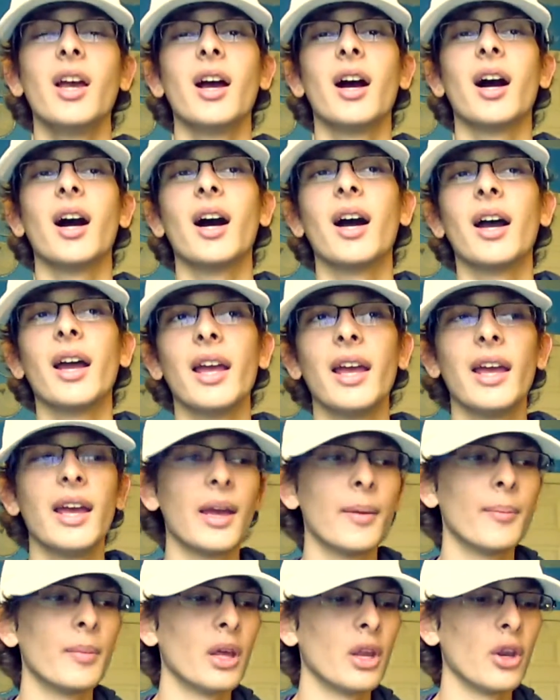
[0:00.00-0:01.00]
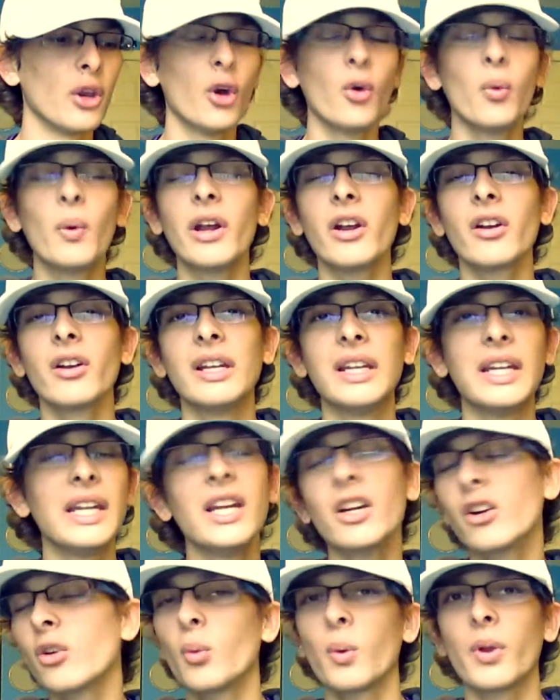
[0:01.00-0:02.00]
I am nowhere
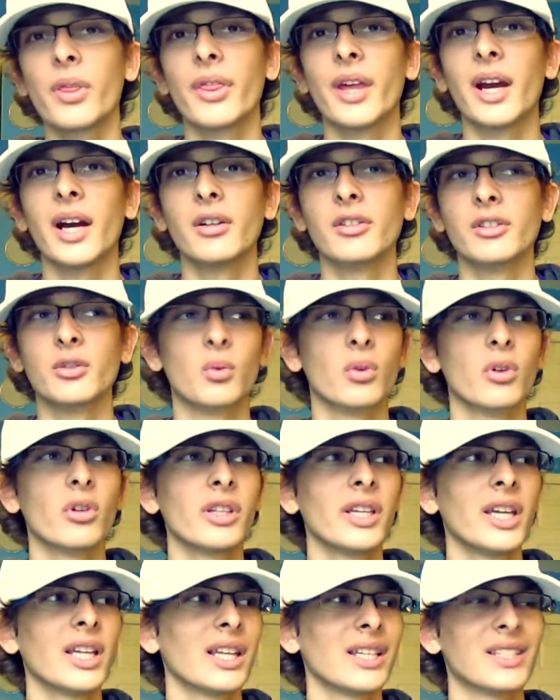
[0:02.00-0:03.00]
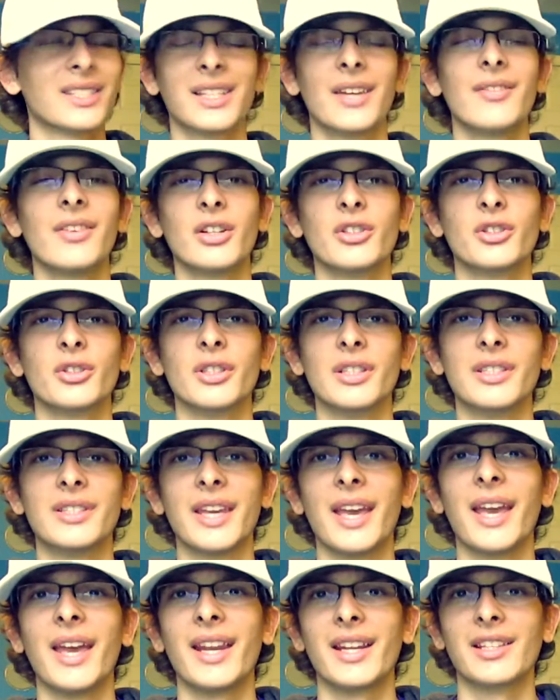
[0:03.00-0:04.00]
near 1,000. We're only at like
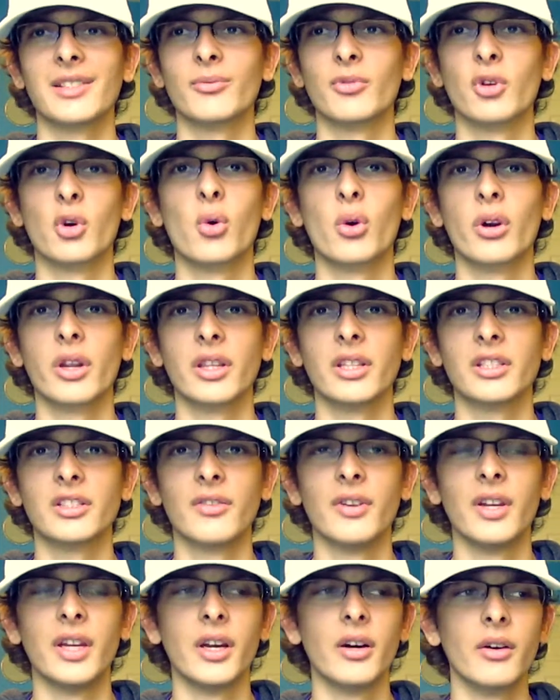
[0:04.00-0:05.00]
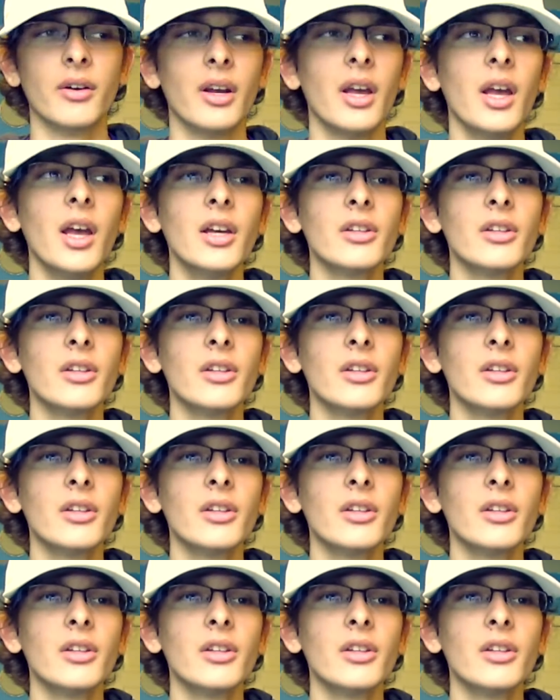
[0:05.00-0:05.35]
710 as I'm recording this video.